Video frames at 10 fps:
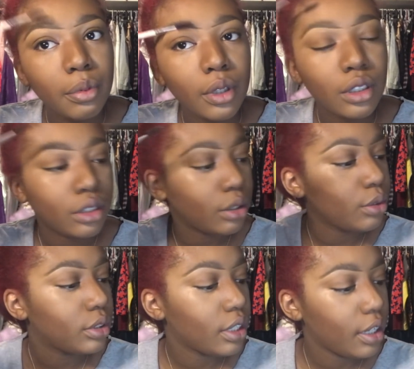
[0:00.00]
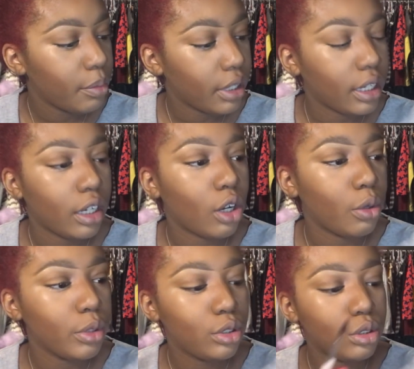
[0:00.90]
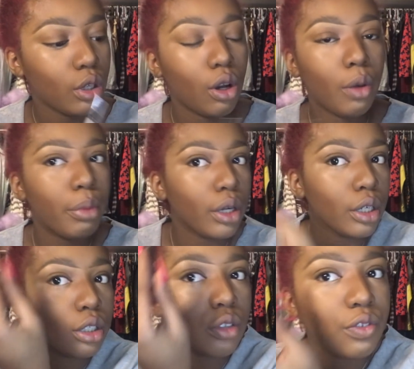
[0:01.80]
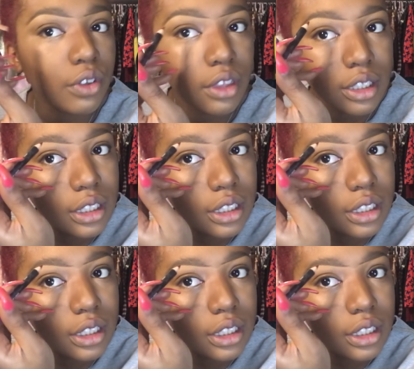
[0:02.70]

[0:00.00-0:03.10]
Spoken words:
brush those up, and I always use Auburn for the